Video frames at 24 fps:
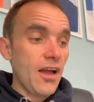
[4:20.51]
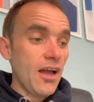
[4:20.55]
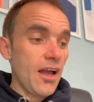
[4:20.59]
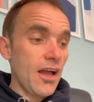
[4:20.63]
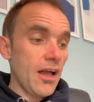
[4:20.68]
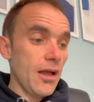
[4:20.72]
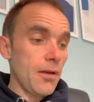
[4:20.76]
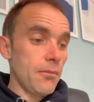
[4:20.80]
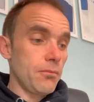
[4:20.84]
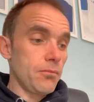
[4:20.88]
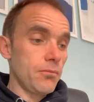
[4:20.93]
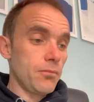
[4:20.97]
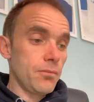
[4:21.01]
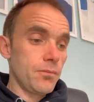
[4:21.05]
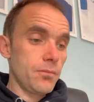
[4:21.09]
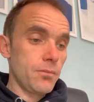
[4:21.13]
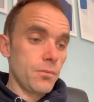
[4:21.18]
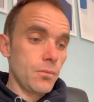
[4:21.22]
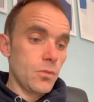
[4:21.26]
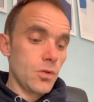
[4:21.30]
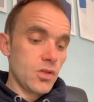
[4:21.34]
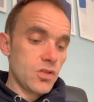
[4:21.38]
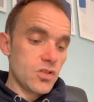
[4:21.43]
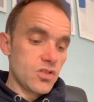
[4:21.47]
Um,
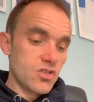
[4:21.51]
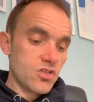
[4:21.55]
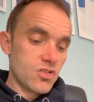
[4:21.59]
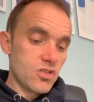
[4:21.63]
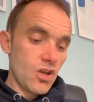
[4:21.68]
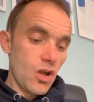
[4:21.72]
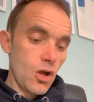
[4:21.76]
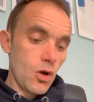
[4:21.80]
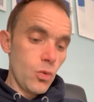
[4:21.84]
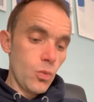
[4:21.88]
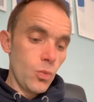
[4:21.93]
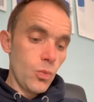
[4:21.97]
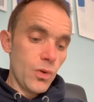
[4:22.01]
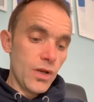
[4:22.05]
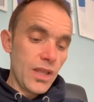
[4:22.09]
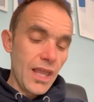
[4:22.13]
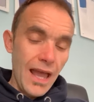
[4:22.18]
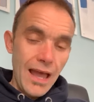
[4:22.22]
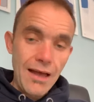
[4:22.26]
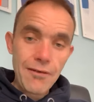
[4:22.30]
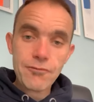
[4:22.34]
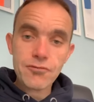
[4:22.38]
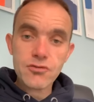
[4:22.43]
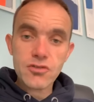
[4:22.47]
so we
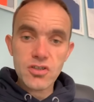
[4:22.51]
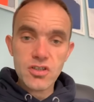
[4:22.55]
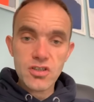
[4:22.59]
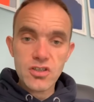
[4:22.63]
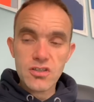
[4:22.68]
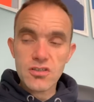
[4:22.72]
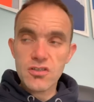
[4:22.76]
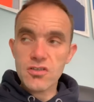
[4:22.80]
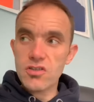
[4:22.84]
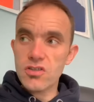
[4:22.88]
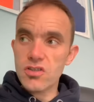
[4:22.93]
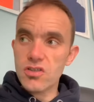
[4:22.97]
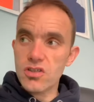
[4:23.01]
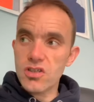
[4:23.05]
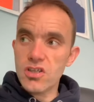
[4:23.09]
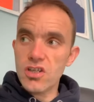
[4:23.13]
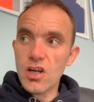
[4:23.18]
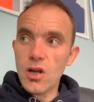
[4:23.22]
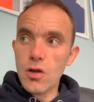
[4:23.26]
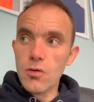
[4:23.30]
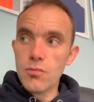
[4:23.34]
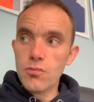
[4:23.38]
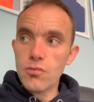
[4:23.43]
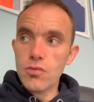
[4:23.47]
have to, you
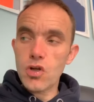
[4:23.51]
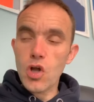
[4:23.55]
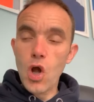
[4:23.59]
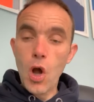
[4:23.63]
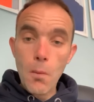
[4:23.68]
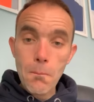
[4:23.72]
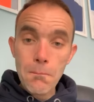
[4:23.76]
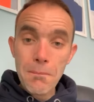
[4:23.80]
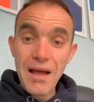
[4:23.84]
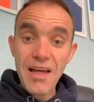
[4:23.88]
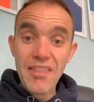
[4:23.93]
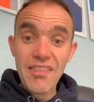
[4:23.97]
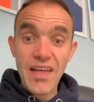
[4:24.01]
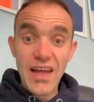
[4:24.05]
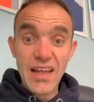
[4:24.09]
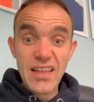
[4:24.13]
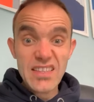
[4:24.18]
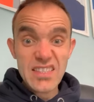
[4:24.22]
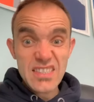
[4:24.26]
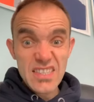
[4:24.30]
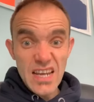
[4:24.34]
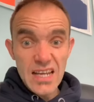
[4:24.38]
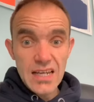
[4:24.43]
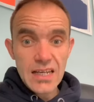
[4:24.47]
know, combat that.
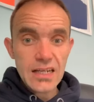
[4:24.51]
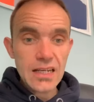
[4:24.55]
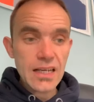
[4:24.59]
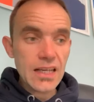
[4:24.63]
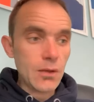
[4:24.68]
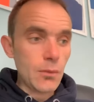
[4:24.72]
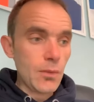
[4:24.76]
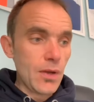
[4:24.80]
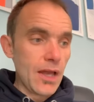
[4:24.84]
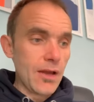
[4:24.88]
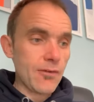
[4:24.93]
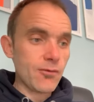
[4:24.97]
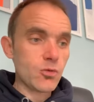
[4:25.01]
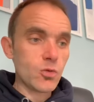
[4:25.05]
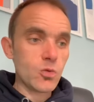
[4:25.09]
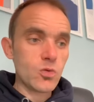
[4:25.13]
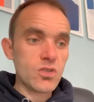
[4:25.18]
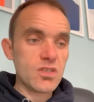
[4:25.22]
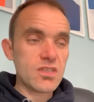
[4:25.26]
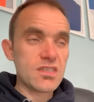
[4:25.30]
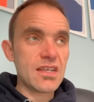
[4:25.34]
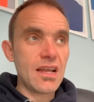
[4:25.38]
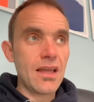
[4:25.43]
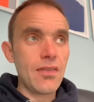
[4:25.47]
And secondly, we have to
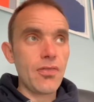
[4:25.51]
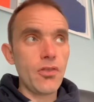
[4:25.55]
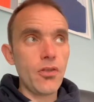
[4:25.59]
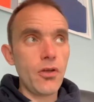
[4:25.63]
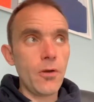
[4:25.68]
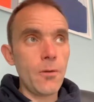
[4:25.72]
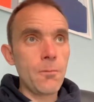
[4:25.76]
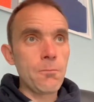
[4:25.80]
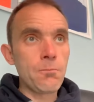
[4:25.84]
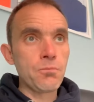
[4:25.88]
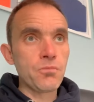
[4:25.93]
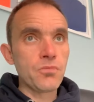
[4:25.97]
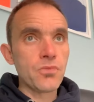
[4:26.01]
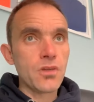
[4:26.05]
understand that